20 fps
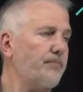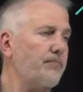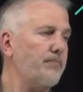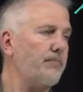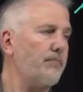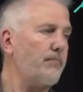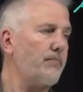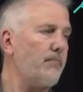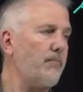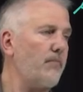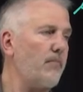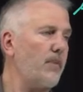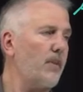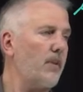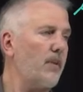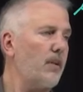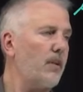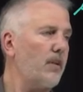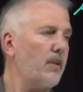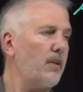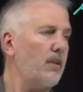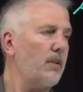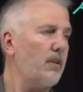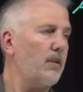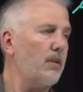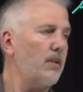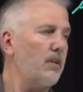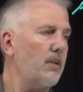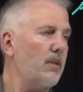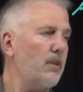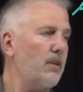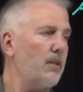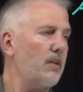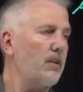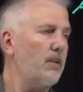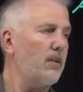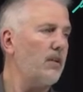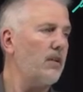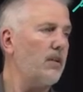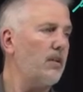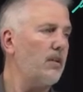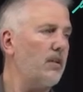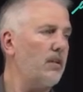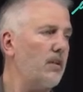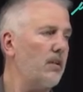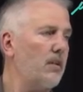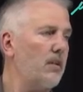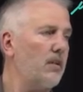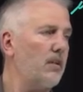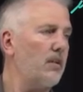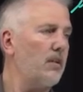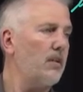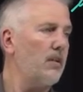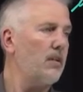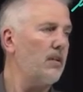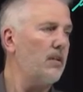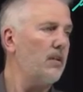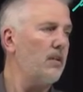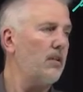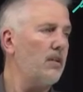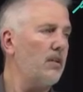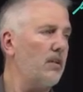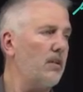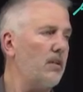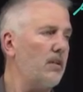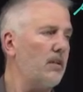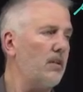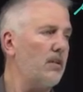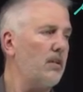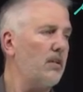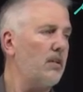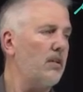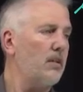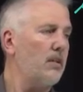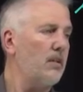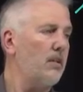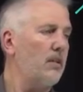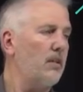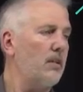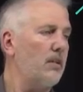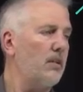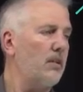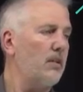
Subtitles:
No one is speaking in this clip.